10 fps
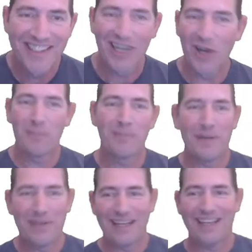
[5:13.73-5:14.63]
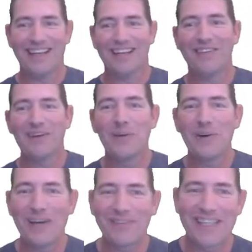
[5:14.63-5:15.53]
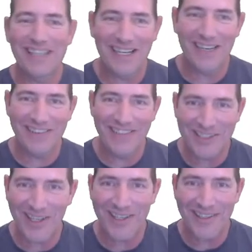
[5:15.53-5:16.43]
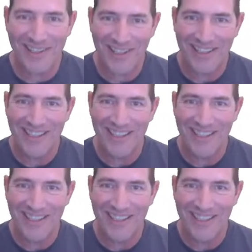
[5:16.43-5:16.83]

Hope maybe we'll have to get a hobby, right? Try your luck.